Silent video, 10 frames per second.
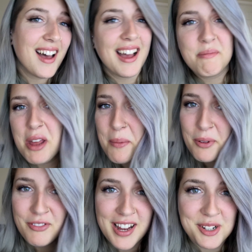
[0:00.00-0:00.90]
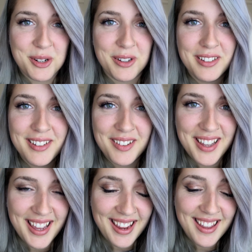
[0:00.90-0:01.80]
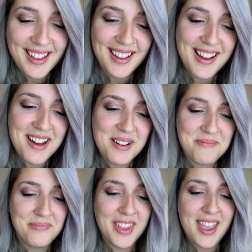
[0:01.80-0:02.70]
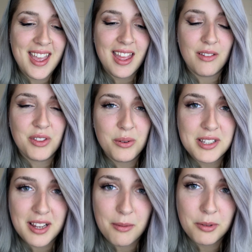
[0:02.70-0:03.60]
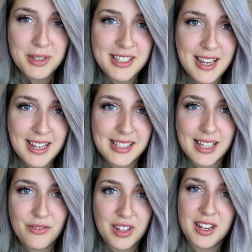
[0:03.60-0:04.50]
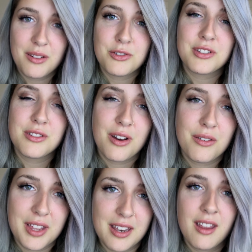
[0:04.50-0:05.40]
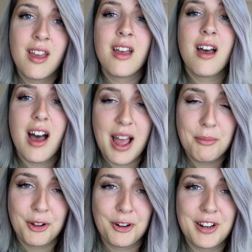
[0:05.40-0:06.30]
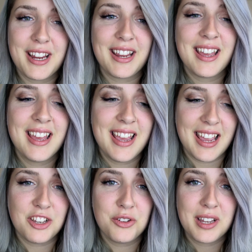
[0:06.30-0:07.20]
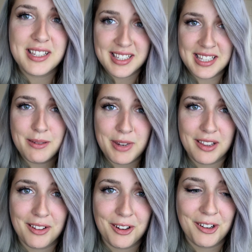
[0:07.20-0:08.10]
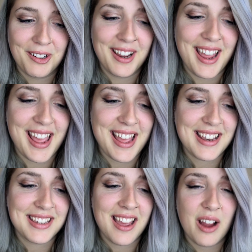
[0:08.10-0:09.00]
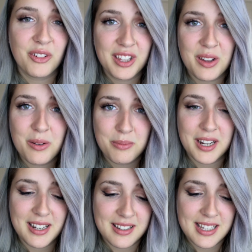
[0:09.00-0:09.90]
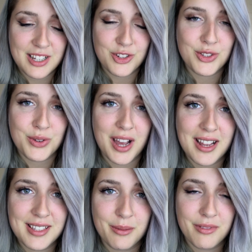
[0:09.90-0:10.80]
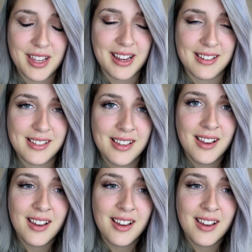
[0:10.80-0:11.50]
I'm not a professional, okay? If there was a couple mistakes in that video, just know that I'm learning and you get to see me learn, and I really hope that it teaches you guys some things.